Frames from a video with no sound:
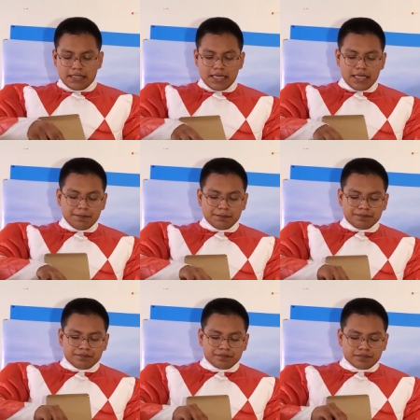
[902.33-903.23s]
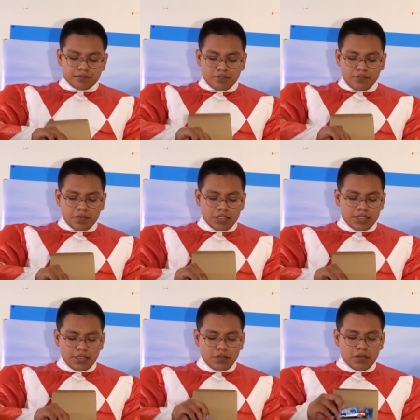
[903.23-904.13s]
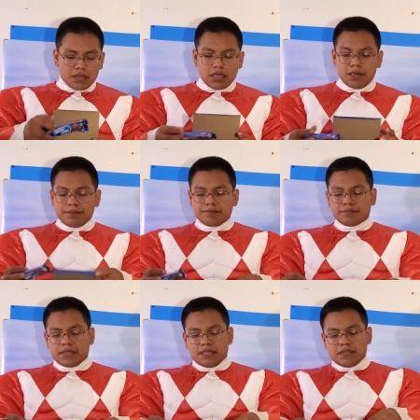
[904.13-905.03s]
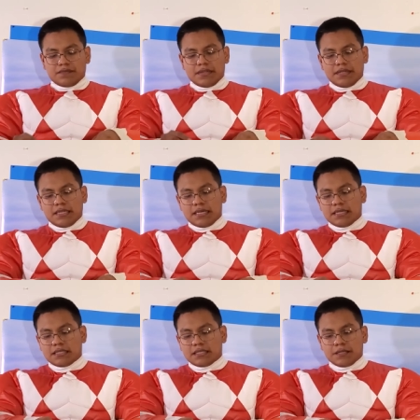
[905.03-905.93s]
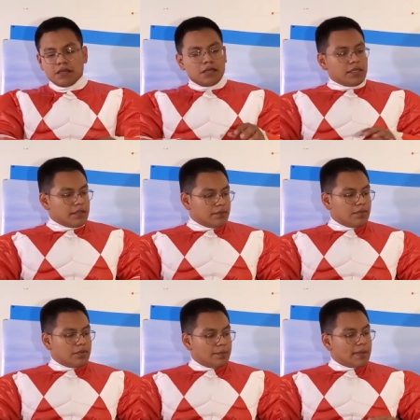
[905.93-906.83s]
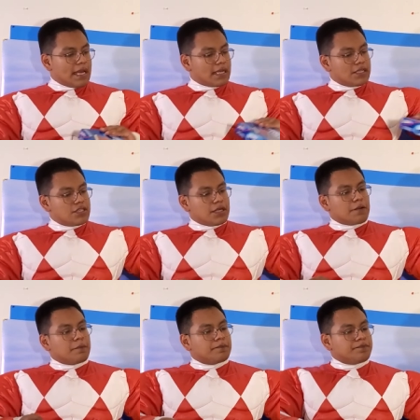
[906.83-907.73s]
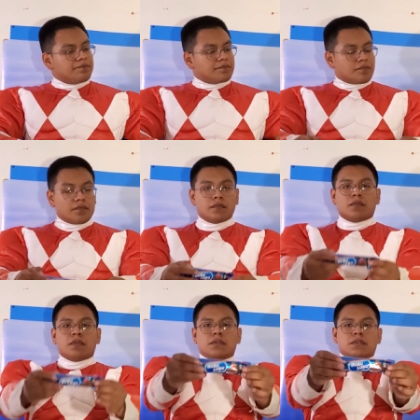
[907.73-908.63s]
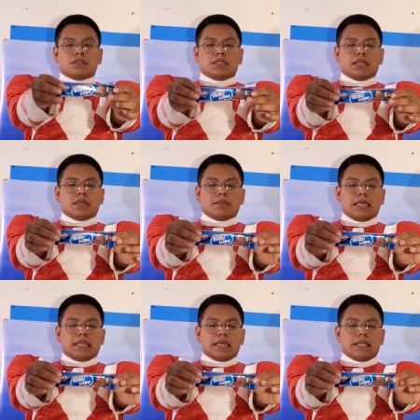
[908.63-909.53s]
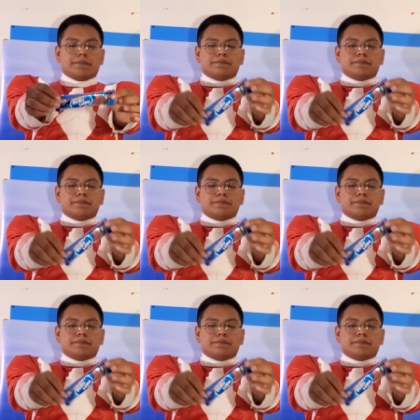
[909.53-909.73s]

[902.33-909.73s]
that. And they all come in very nice blue packaging. So they come like that.